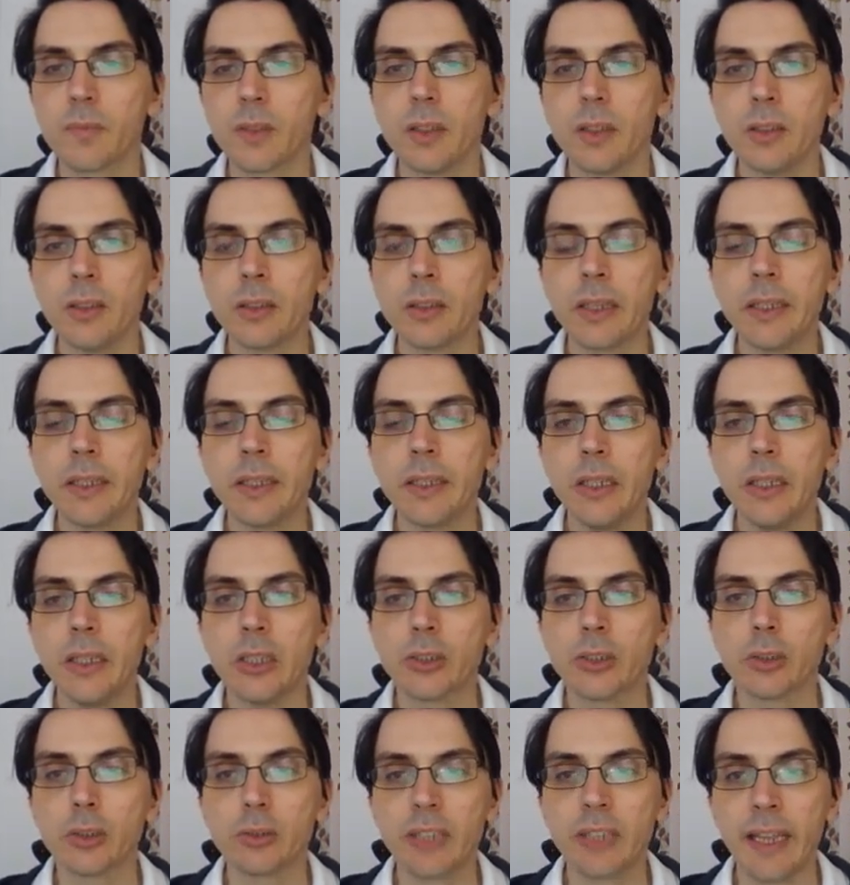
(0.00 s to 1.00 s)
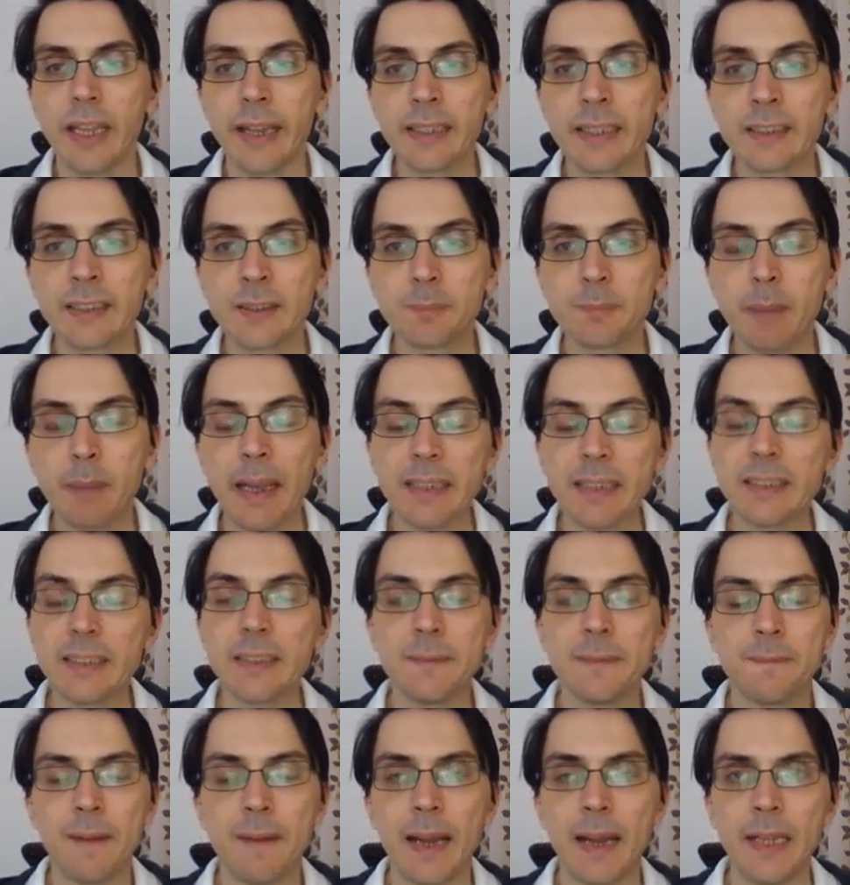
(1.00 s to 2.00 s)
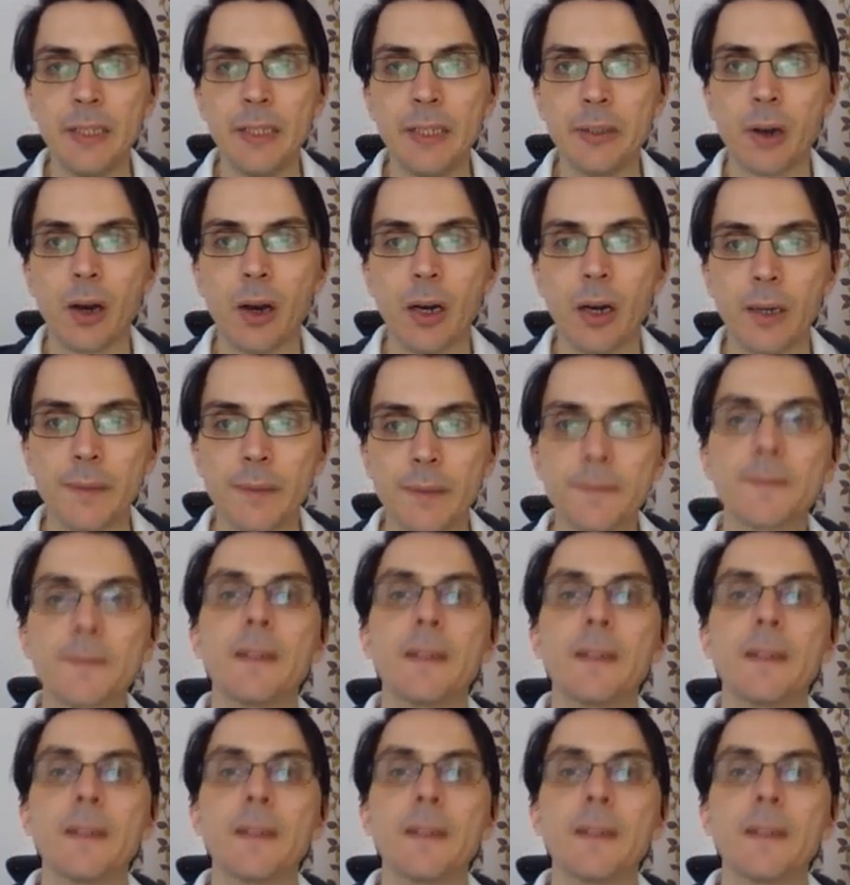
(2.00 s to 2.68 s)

Okay, so the expected value of